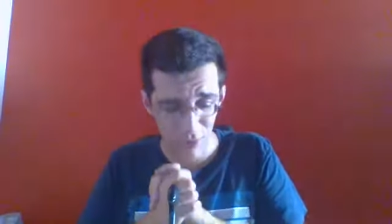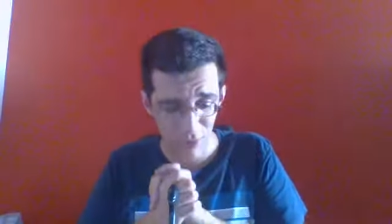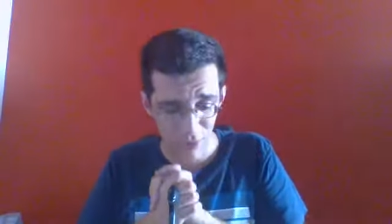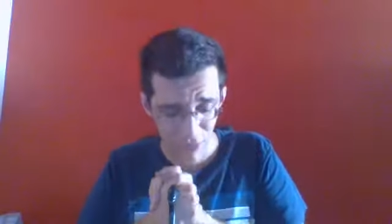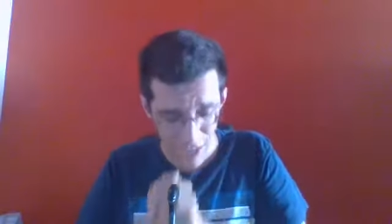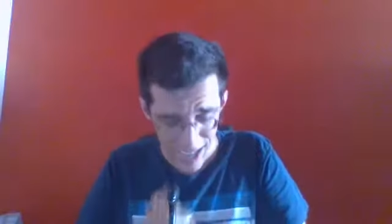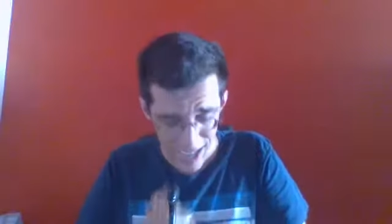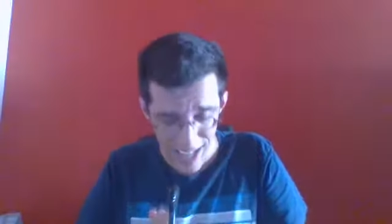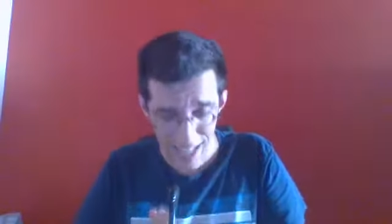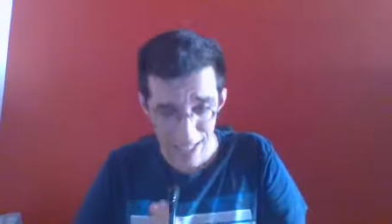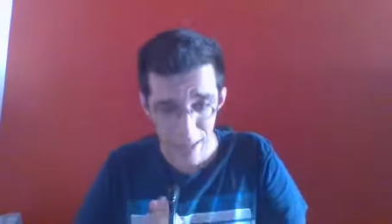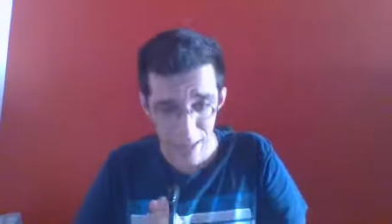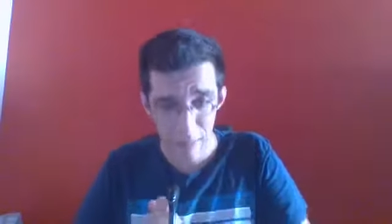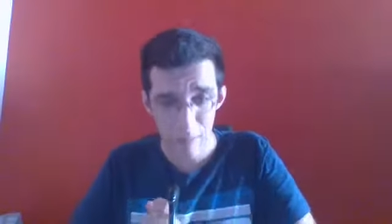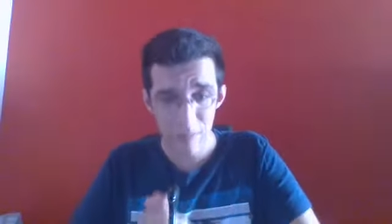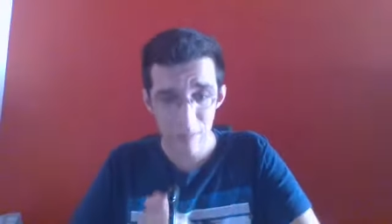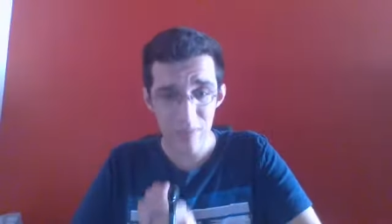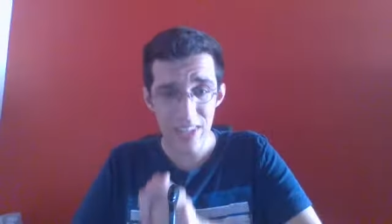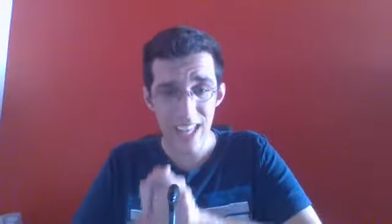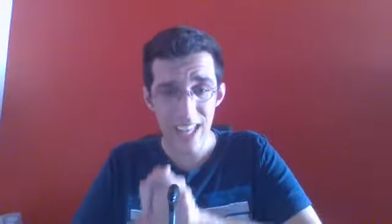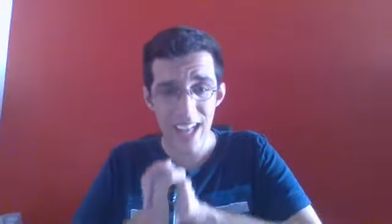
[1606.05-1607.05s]
fate
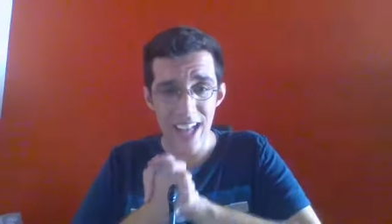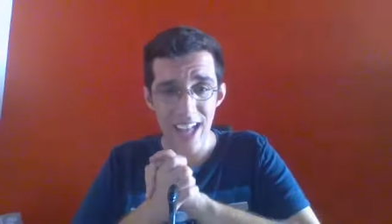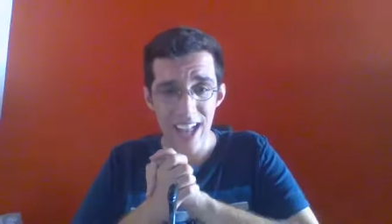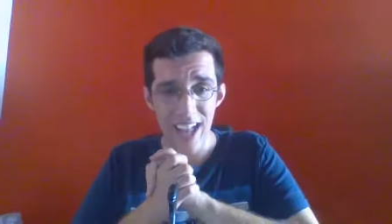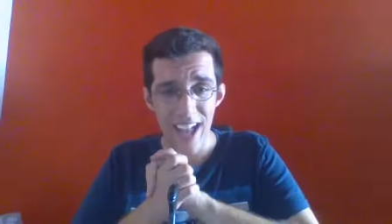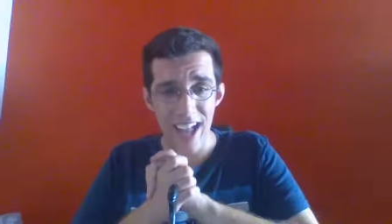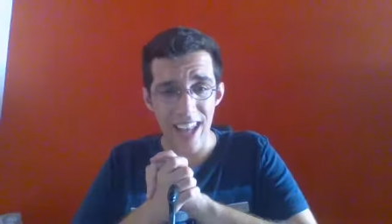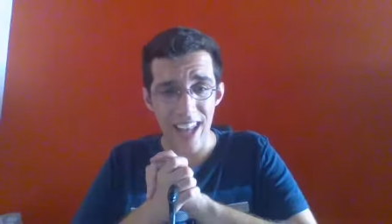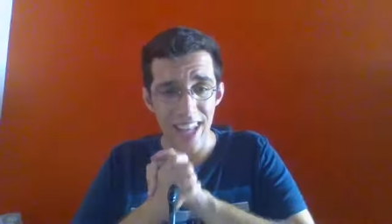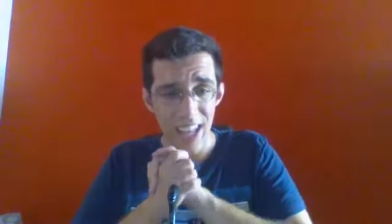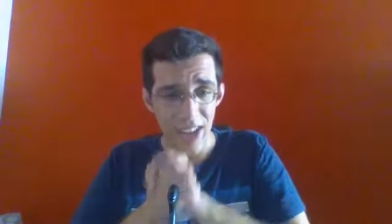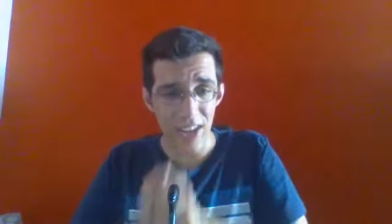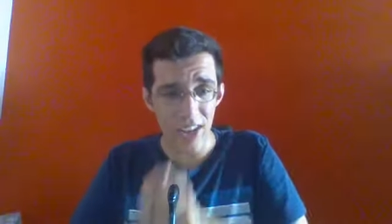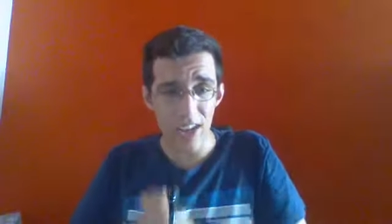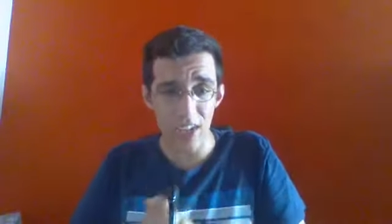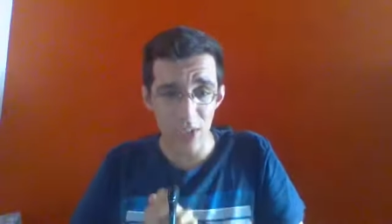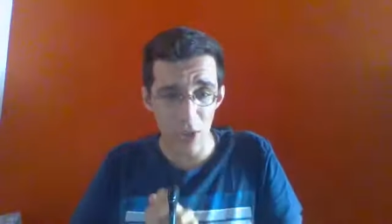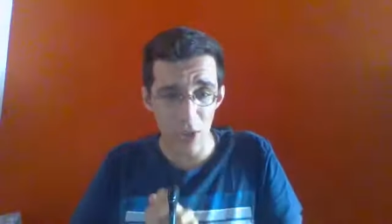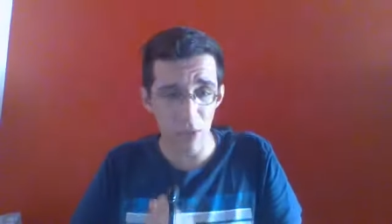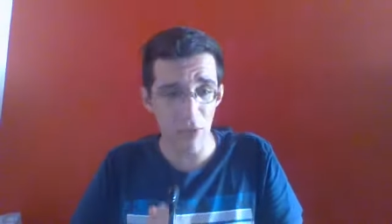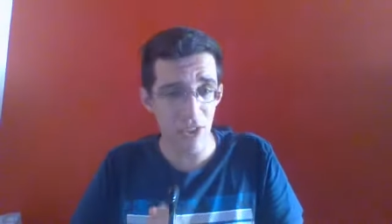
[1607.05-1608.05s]
now
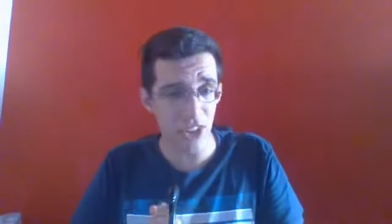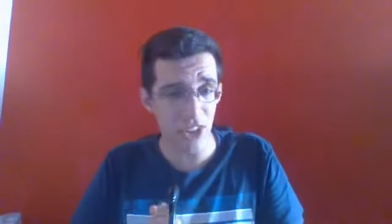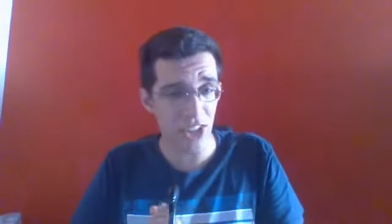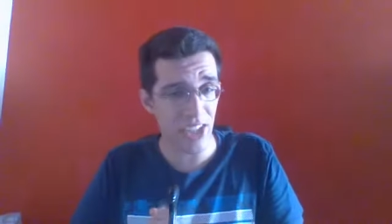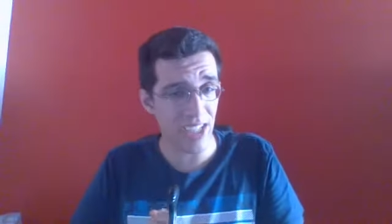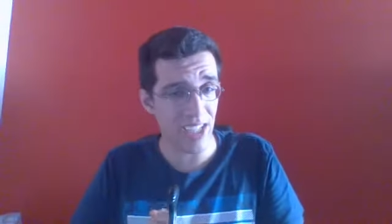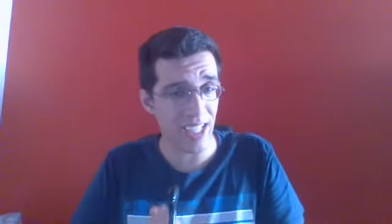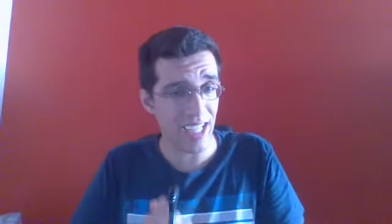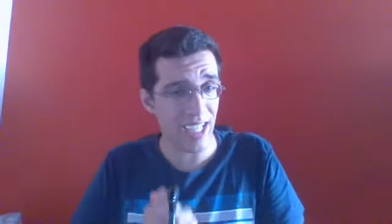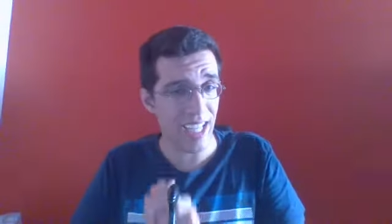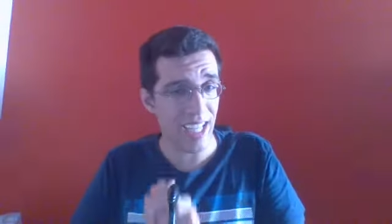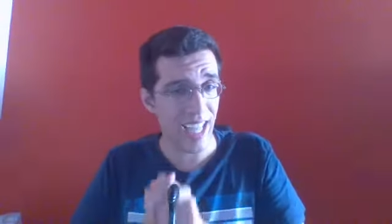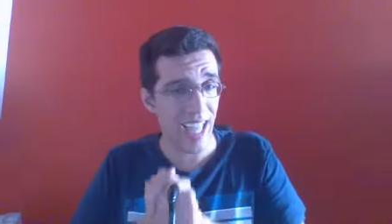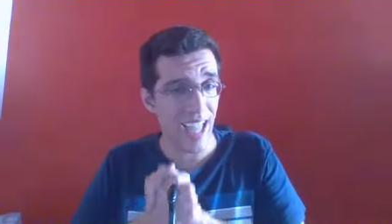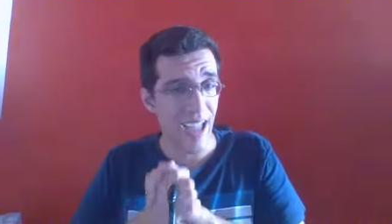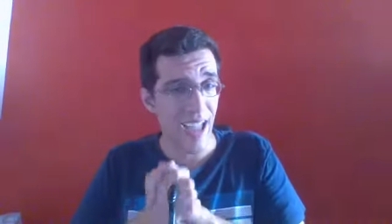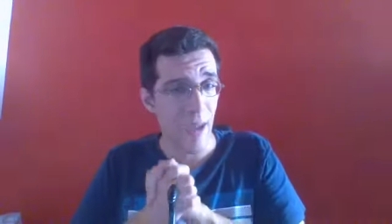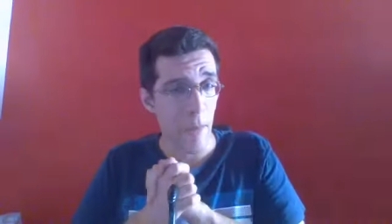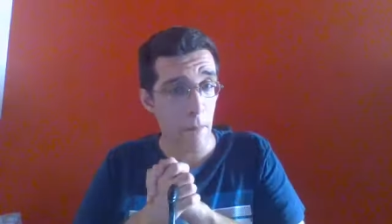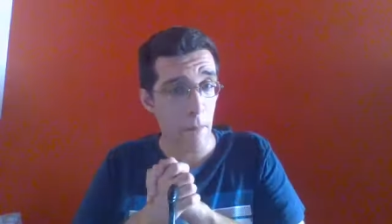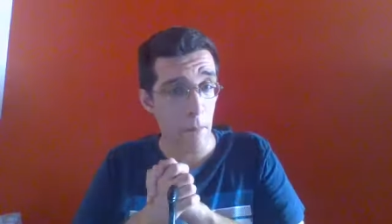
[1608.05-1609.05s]
that he officially
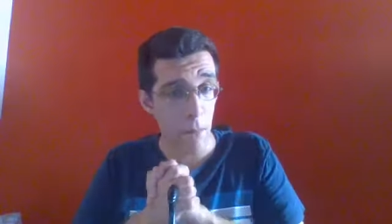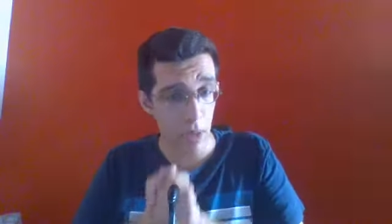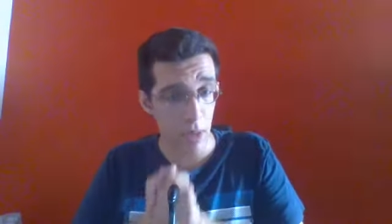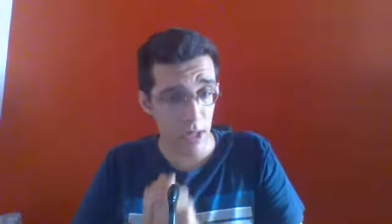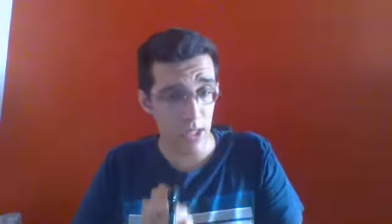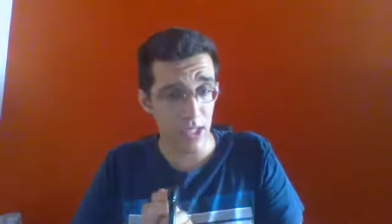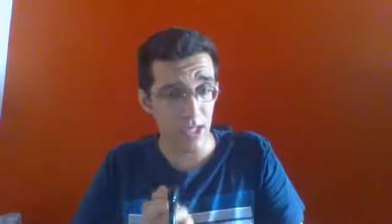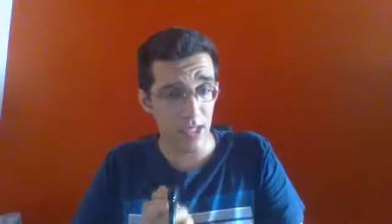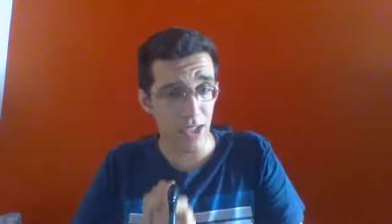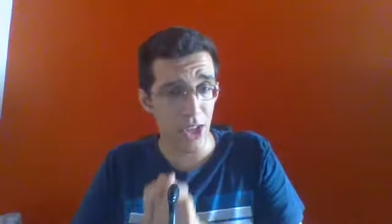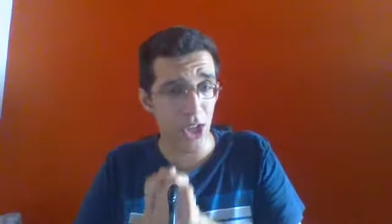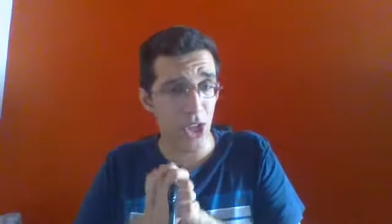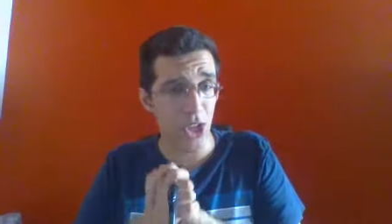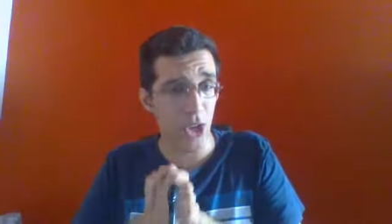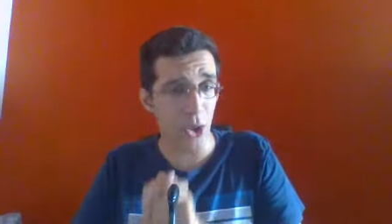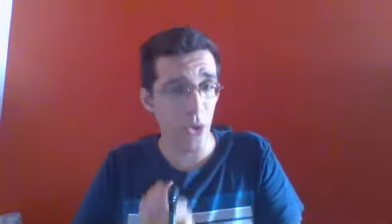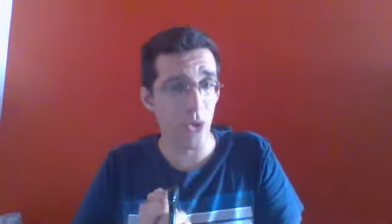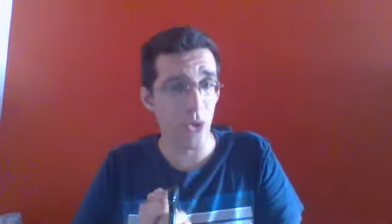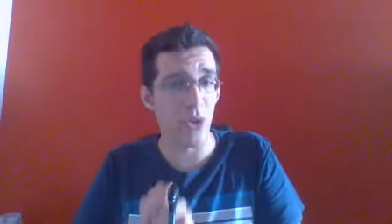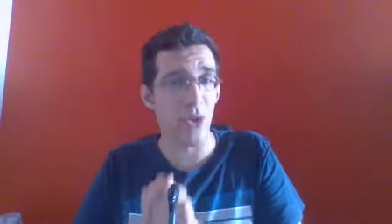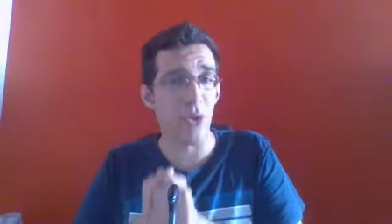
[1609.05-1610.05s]
burned the
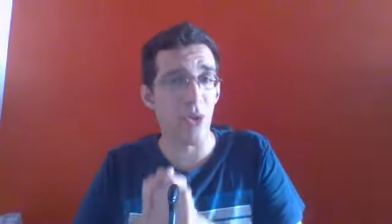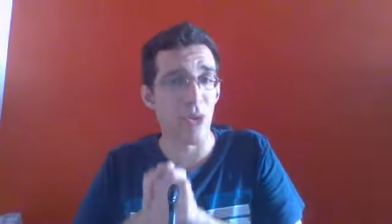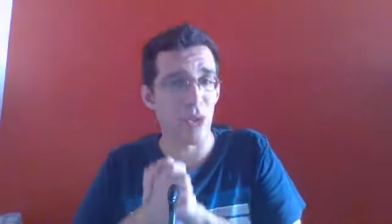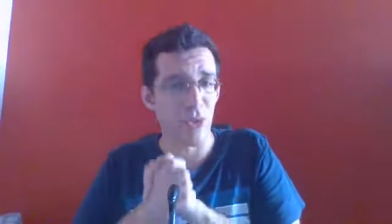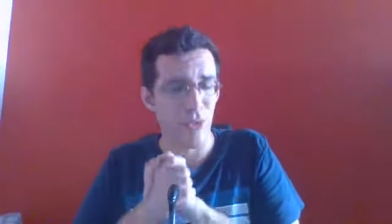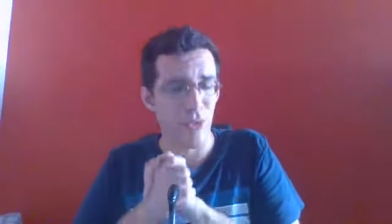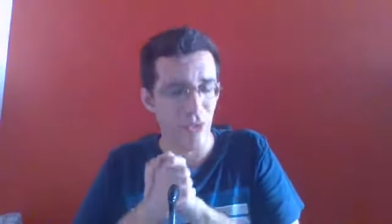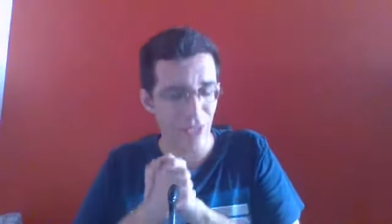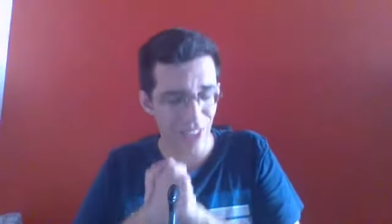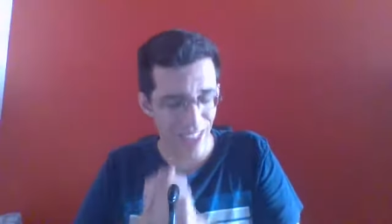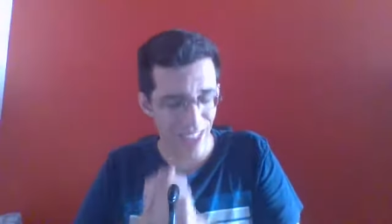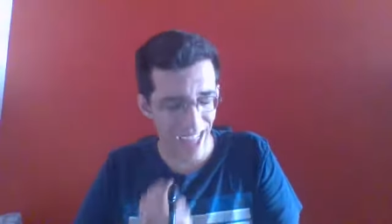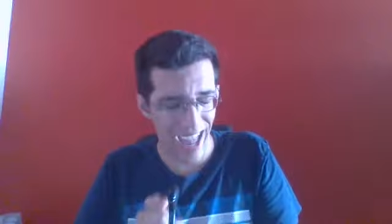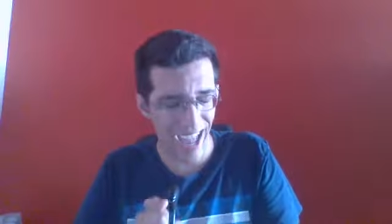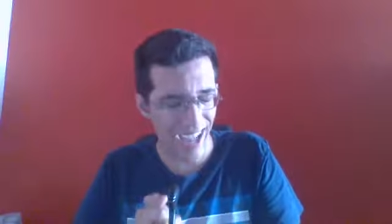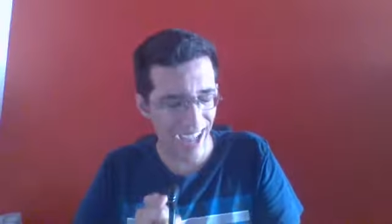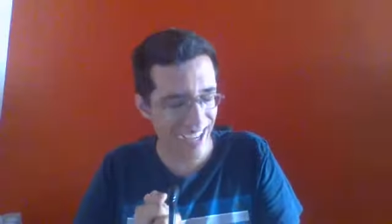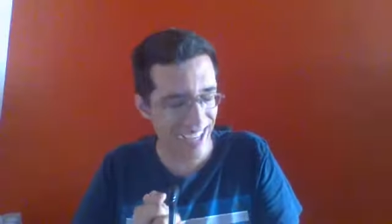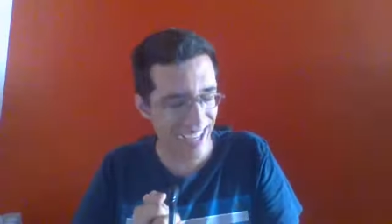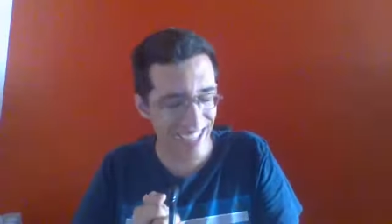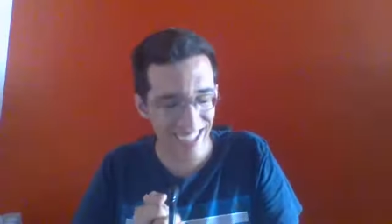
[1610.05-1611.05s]
Yonkos
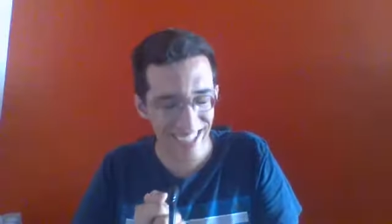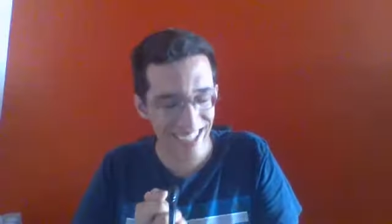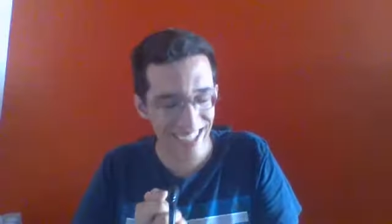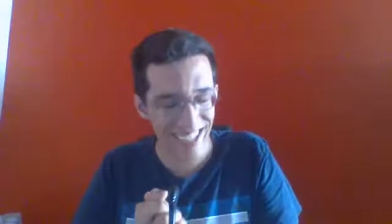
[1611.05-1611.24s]
flag.